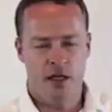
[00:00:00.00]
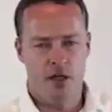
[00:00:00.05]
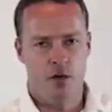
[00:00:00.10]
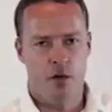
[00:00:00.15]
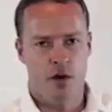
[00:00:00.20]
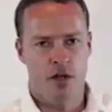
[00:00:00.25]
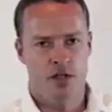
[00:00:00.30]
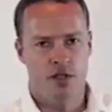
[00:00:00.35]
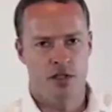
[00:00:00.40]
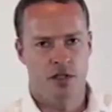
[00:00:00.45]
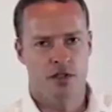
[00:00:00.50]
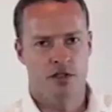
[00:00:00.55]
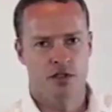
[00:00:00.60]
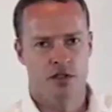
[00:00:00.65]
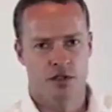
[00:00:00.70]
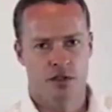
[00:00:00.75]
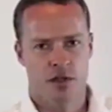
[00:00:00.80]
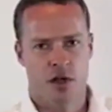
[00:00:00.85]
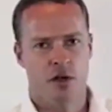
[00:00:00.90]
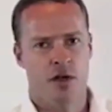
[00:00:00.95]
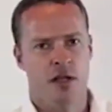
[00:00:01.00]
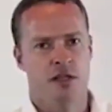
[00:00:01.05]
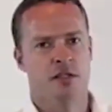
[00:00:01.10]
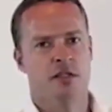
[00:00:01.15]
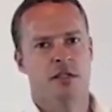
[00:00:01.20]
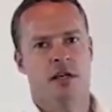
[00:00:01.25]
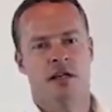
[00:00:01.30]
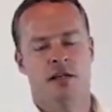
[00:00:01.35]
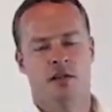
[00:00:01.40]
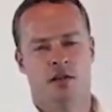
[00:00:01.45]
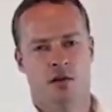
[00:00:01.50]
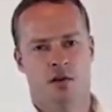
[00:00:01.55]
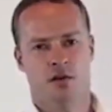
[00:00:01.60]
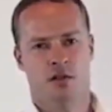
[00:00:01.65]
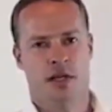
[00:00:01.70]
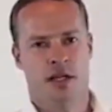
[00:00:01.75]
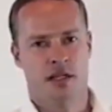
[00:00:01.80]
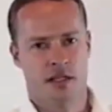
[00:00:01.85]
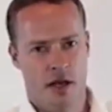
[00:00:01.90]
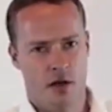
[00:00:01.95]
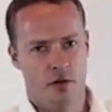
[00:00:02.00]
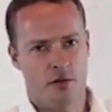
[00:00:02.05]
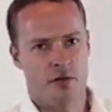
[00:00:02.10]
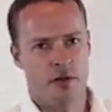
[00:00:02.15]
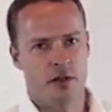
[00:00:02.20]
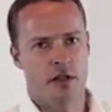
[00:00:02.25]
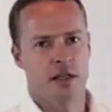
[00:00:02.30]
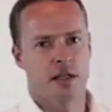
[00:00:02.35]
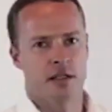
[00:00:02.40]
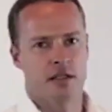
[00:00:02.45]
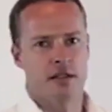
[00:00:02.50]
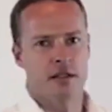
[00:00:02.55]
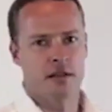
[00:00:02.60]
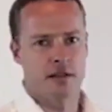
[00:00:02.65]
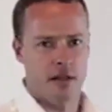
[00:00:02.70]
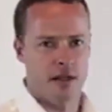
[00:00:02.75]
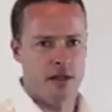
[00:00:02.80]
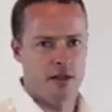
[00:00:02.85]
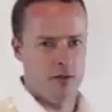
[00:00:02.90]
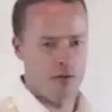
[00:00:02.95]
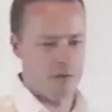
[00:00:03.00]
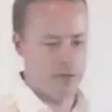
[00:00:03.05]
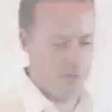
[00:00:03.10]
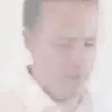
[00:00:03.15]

questions, don't hesitate to contact Alpha Clean. Thank you.